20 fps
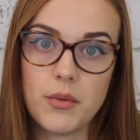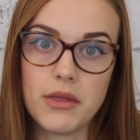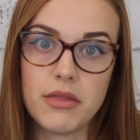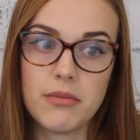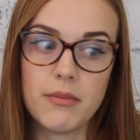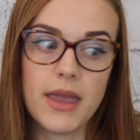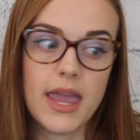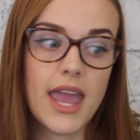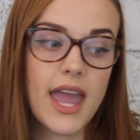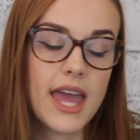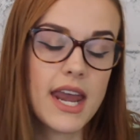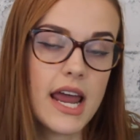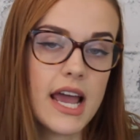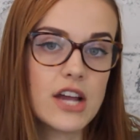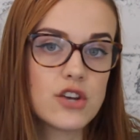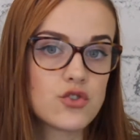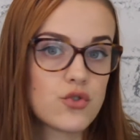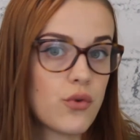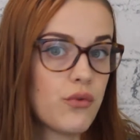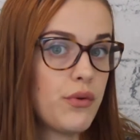with me, and
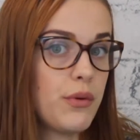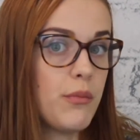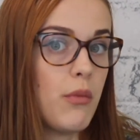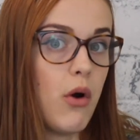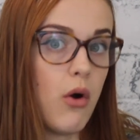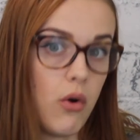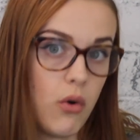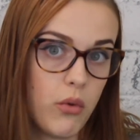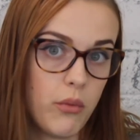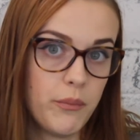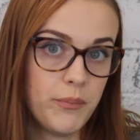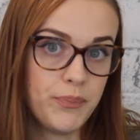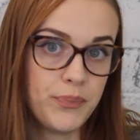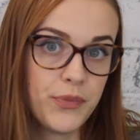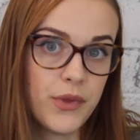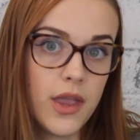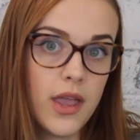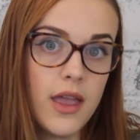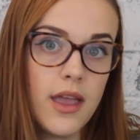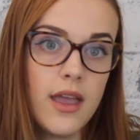I drove him home.
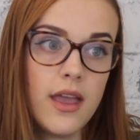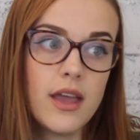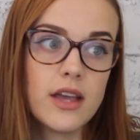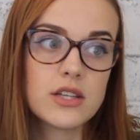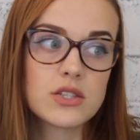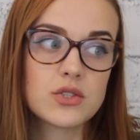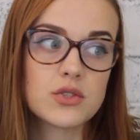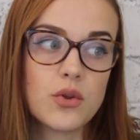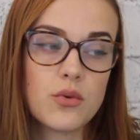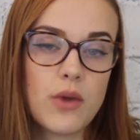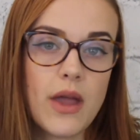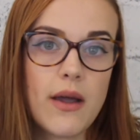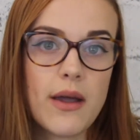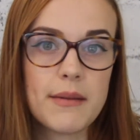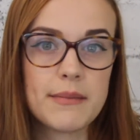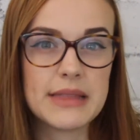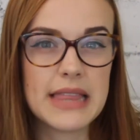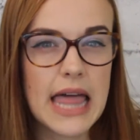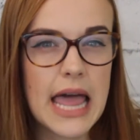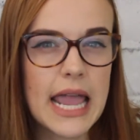So now
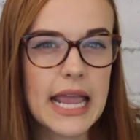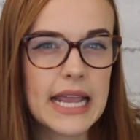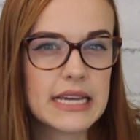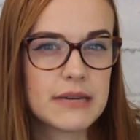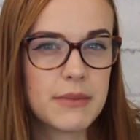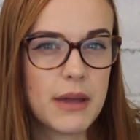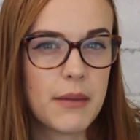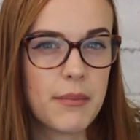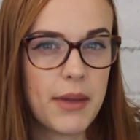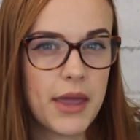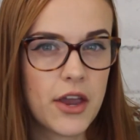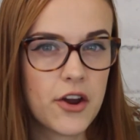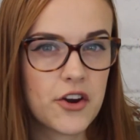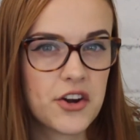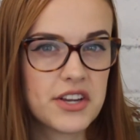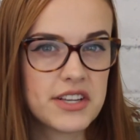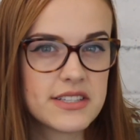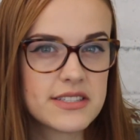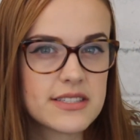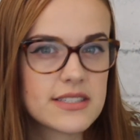I'm lying to my
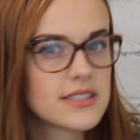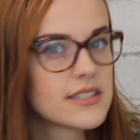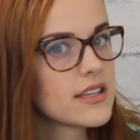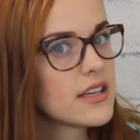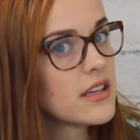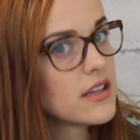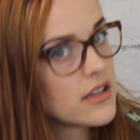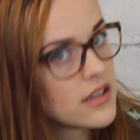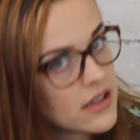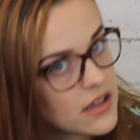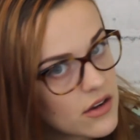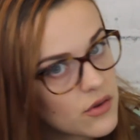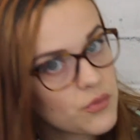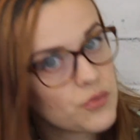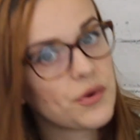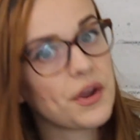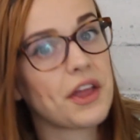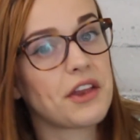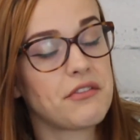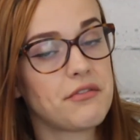parents.
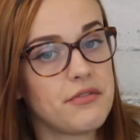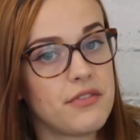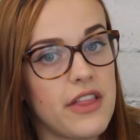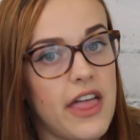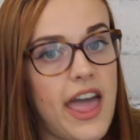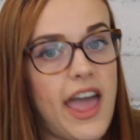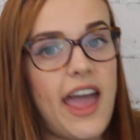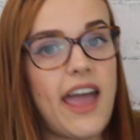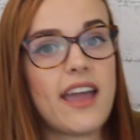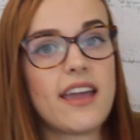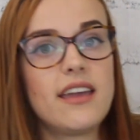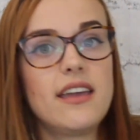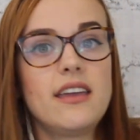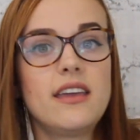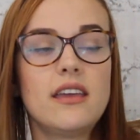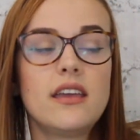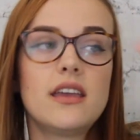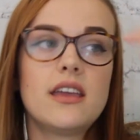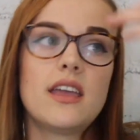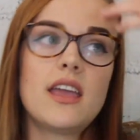Red flag.
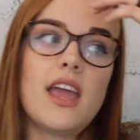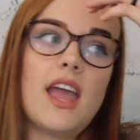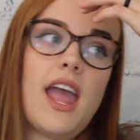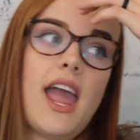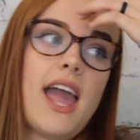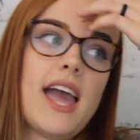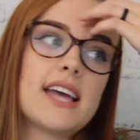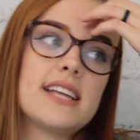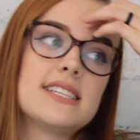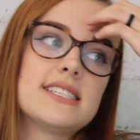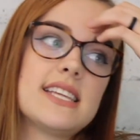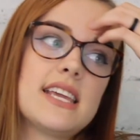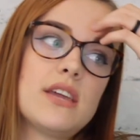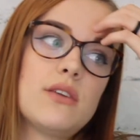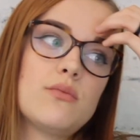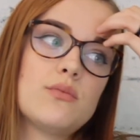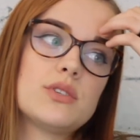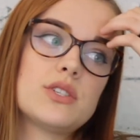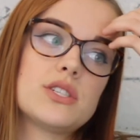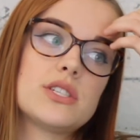And
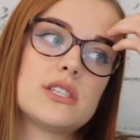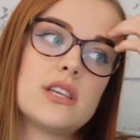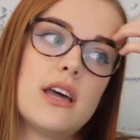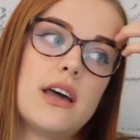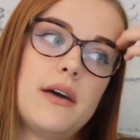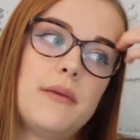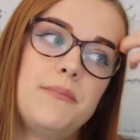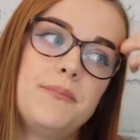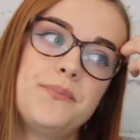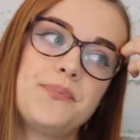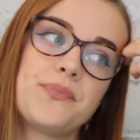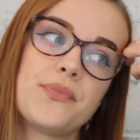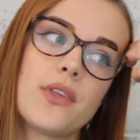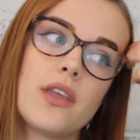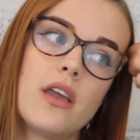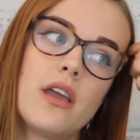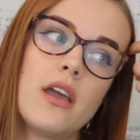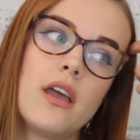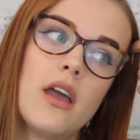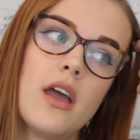it was, I
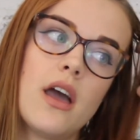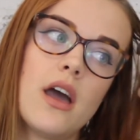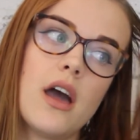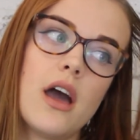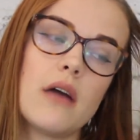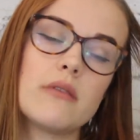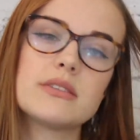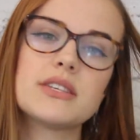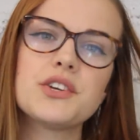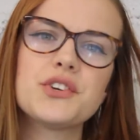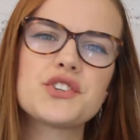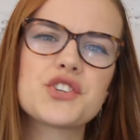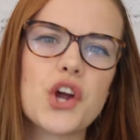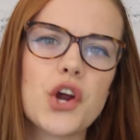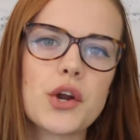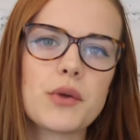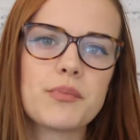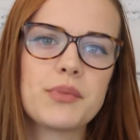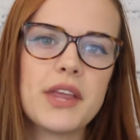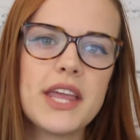was in a
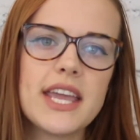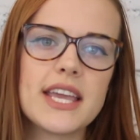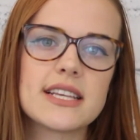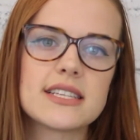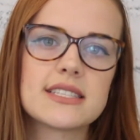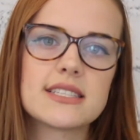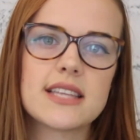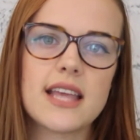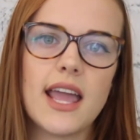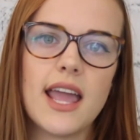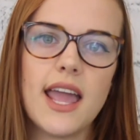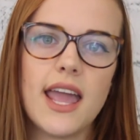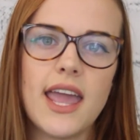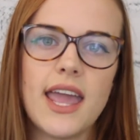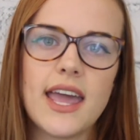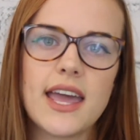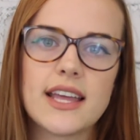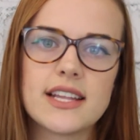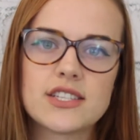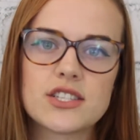dark place,
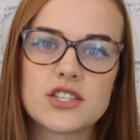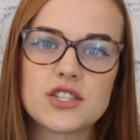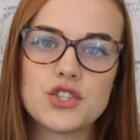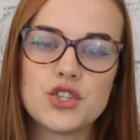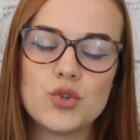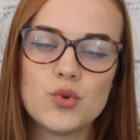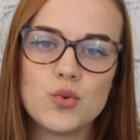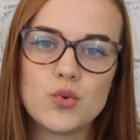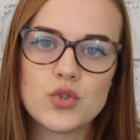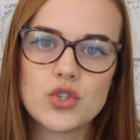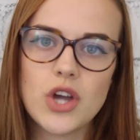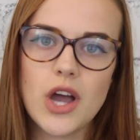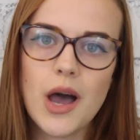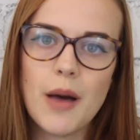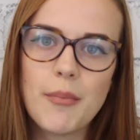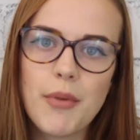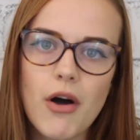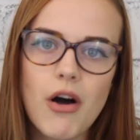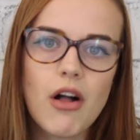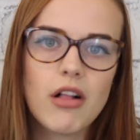and to
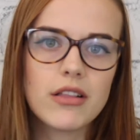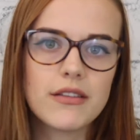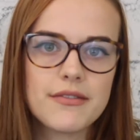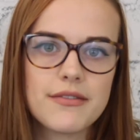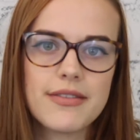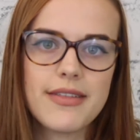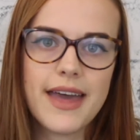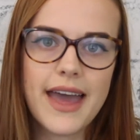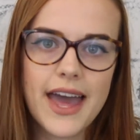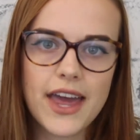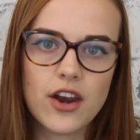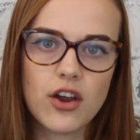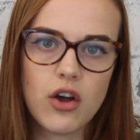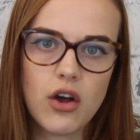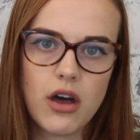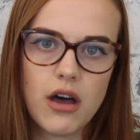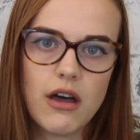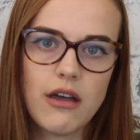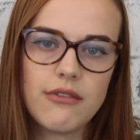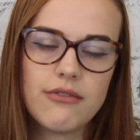top all of that
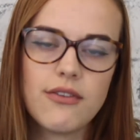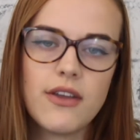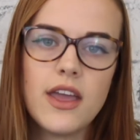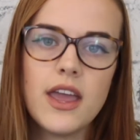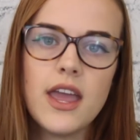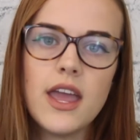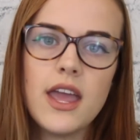off,